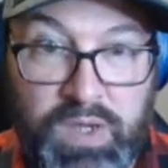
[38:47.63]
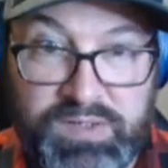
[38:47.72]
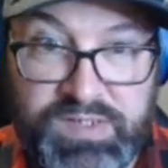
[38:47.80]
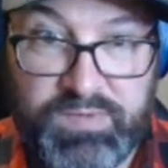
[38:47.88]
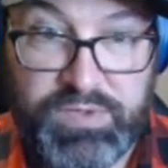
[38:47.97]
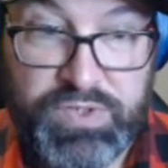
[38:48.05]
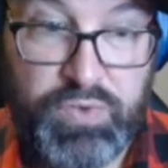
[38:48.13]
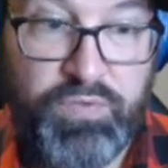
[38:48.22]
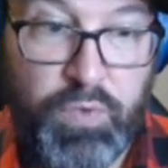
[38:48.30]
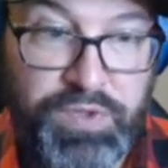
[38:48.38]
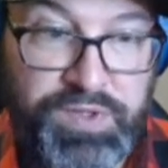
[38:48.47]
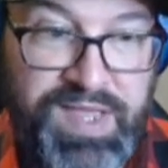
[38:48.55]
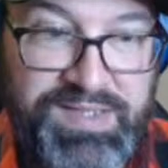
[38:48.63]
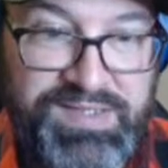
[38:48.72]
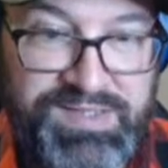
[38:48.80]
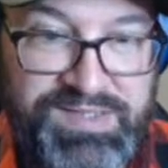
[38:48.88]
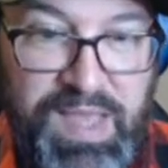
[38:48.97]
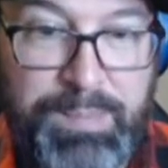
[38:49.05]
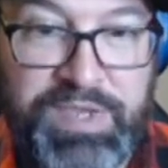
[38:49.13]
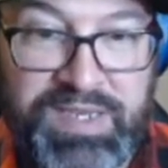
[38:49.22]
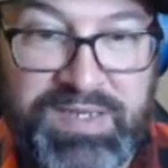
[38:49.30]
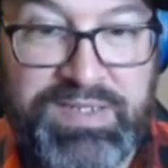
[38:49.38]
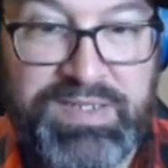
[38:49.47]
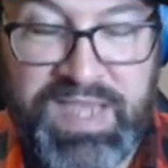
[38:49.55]
receiver 2 for the Texans, that
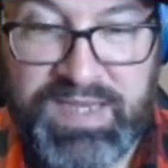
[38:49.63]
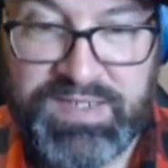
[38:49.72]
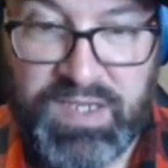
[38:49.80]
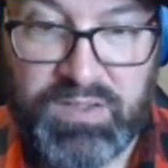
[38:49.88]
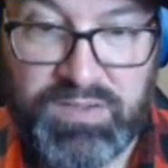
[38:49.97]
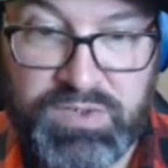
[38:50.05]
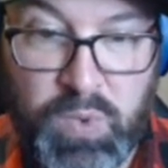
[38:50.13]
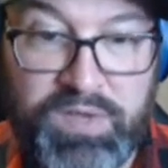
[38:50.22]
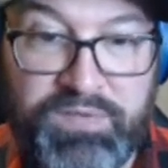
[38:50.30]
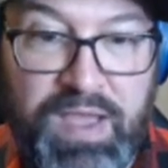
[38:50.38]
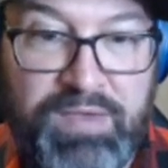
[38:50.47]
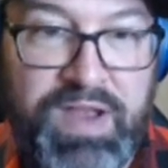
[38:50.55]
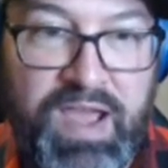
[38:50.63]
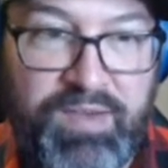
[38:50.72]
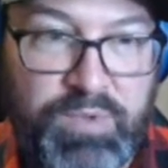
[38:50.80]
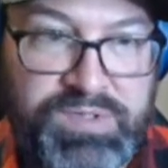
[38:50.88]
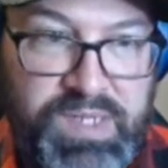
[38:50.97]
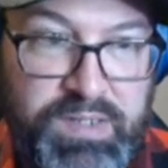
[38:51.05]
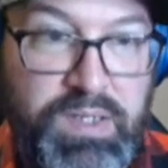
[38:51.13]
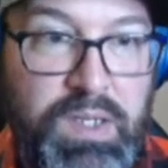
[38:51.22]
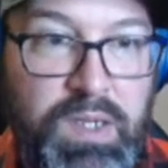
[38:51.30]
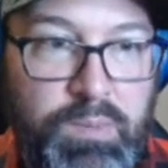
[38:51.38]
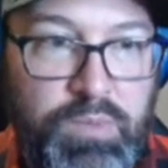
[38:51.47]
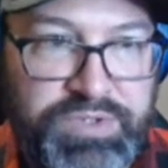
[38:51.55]
being Tank Dell. 25.5%
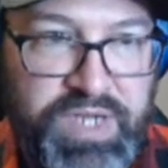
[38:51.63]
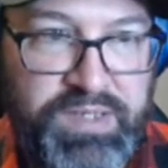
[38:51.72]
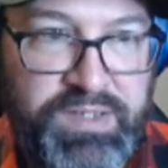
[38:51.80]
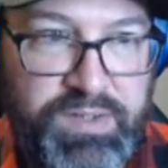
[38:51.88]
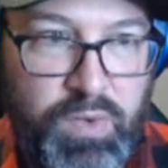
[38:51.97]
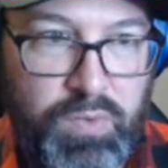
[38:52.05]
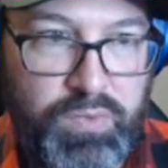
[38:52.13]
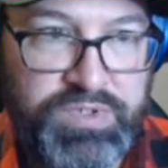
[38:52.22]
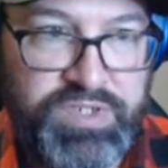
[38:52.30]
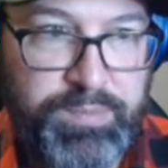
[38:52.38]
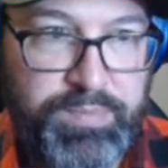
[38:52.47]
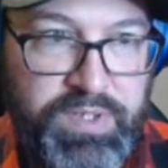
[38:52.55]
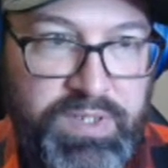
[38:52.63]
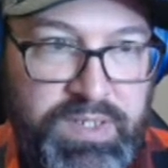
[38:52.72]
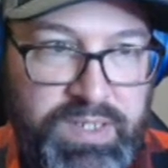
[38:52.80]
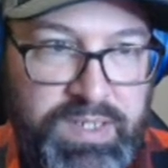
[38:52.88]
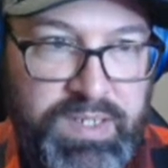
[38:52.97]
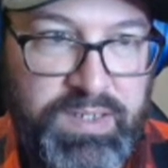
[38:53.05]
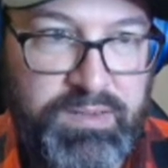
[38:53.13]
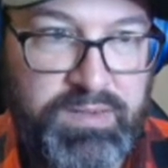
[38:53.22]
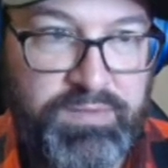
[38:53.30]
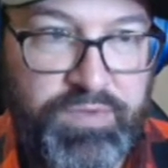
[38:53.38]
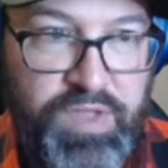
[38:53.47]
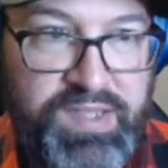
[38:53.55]
projected ownership in
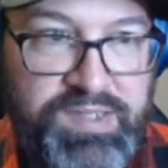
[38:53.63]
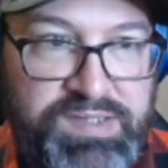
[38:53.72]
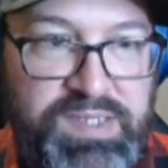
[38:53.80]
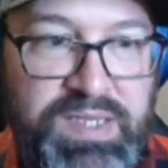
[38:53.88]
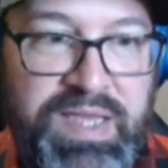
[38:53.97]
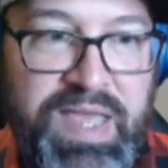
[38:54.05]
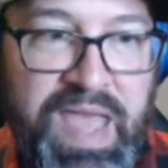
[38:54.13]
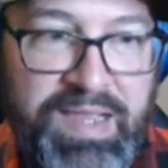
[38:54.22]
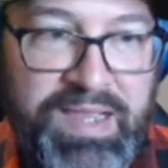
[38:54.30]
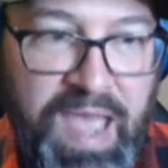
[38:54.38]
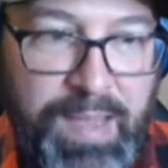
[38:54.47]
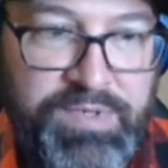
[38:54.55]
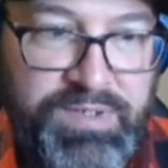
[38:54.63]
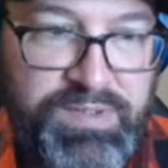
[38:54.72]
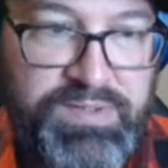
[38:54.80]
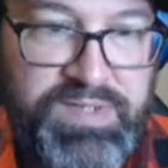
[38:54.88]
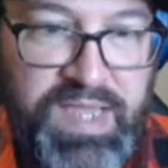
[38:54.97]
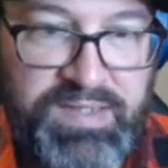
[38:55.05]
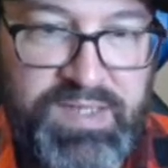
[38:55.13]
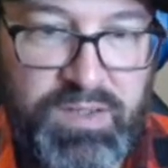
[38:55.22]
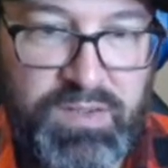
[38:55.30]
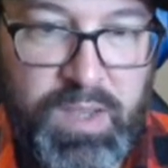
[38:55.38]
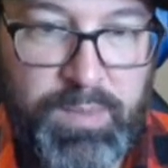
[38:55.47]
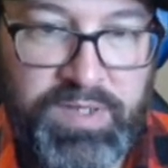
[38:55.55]
the flex. At captain, Tank
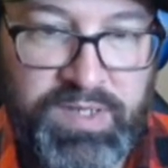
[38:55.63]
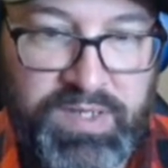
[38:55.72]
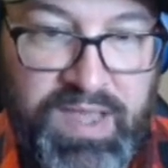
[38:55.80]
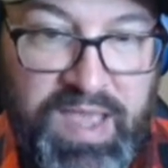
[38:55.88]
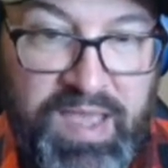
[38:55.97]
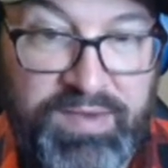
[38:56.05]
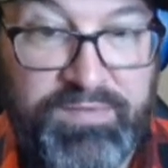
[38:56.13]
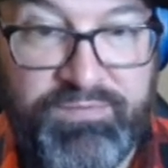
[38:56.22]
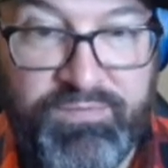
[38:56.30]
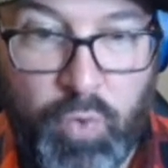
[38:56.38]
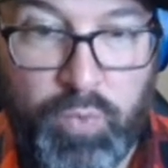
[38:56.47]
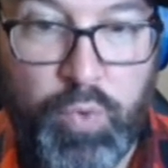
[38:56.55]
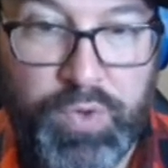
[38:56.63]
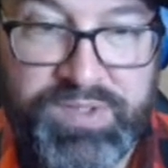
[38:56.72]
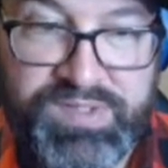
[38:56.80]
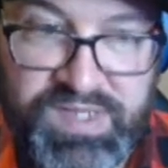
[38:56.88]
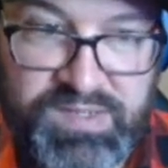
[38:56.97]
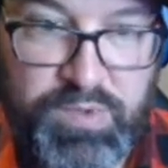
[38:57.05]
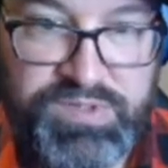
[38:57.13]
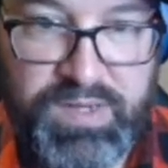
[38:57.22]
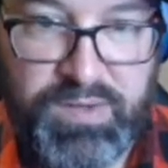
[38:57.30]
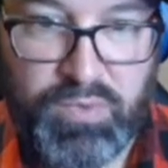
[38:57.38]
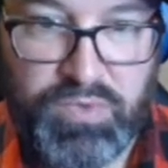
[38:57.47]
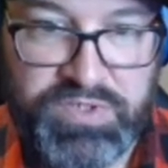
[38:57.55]
Dell coming in at
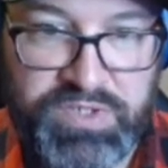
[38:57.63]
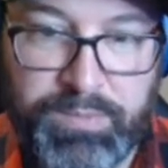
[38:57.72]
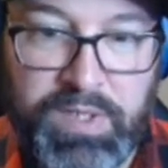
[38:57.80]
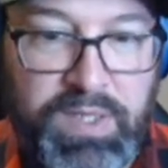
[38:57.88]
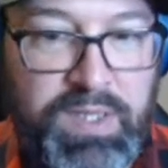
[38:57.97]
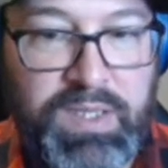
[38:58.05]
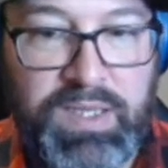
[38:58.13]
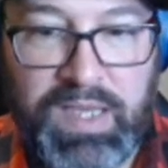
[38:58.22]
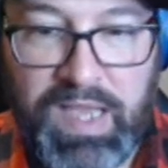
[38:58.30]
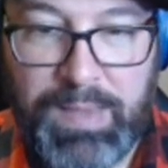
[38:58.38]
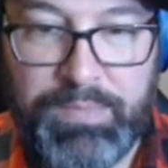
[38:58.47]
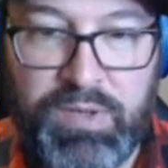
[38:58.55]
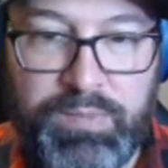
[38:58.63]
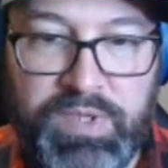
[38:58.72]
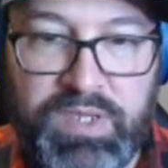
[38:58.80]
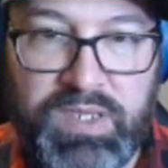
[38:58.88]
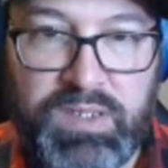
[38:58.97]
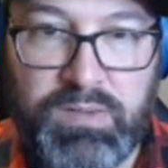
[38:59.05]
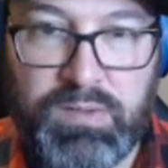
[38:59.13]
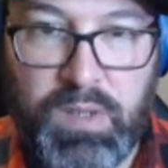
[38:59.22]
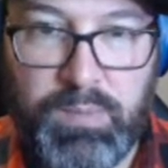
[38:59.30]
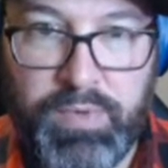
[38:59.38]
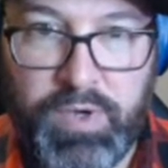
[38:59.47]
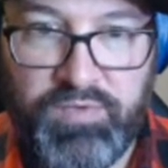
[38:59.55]
4.6% ownership. I'm going to be
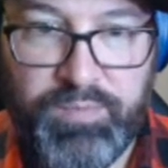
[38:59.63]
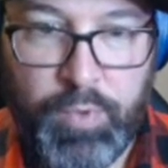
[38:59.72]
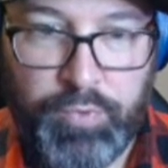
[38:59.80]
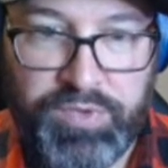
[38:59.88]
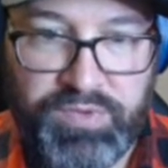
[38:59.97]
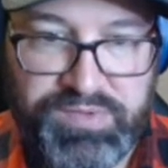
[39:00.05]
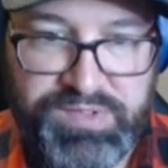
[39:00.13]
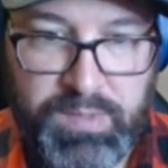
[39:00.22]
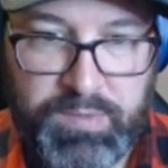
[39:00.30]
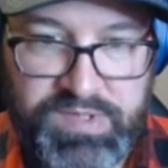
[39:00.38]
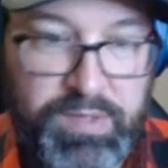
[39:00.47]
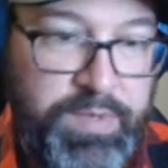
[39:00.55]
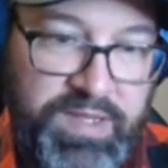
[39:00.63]
above both of those numbers. I'm going